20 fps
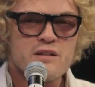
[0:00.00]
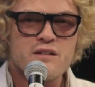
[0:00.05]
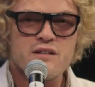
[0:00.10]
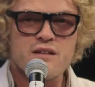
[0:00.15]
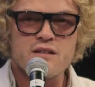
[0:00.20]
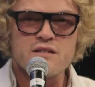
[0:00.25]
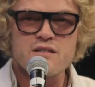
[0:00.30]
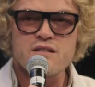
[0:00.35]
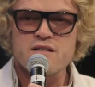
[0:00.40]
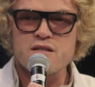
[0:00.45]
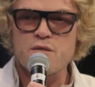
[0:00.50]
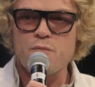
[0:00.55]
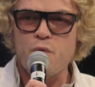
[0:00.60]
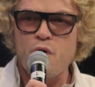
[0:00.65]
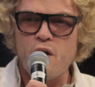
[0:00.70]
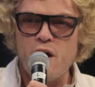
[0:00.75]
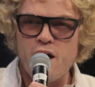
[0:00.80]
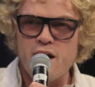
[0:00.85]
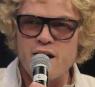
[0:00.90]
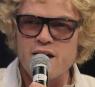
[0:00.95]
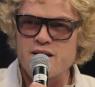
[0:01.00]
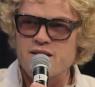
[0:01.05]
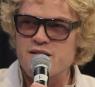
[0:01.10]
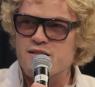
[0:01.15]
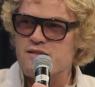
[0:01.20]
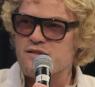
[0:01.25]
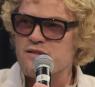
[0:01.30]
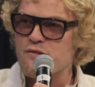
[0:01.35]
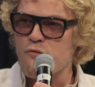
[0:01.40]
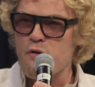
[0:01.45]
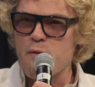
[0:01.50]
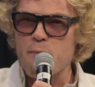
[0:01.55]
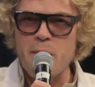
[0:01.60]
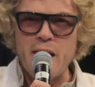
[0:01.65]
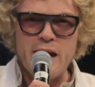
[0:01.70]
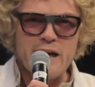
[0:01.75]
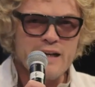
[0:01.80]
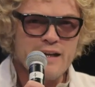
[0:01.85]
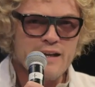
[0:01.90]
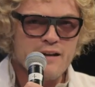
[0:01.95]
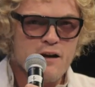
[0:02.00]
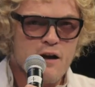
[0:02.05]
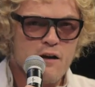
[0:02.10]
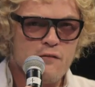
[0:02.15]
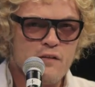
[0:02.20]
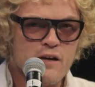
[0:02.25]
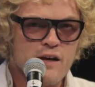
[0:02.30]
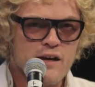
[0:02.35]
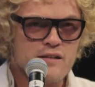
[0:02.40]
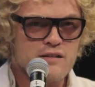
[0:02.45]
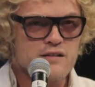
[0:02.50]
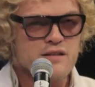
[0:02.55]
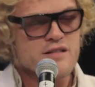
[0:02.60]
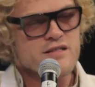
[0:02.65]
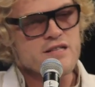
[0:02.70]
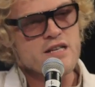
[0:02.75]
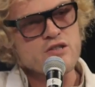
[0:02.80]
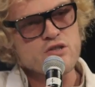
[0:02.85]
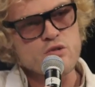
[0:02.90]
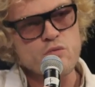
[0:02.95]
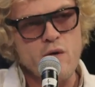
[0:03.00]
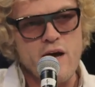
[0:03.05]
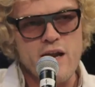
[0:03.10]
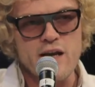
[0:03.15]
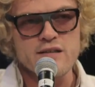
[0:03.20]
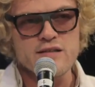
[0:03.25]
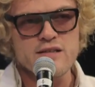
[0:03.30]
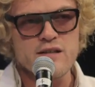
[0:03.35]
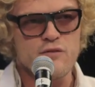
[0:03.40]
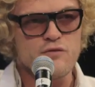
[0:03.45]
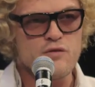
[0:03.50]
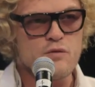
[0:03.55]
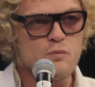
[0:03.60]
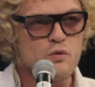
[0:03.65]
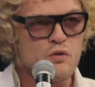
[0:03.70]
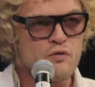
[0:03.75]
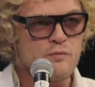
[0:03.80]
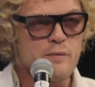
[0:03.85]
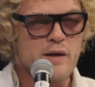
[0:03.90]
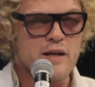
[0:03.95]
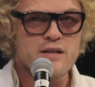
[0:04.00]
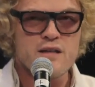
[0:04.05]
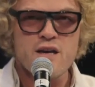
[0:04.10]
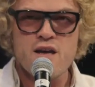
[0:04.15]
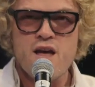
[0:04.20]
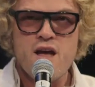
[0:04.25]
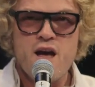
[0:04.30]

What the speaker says: the surprise, the rebellion of it, the sensuality of the movement.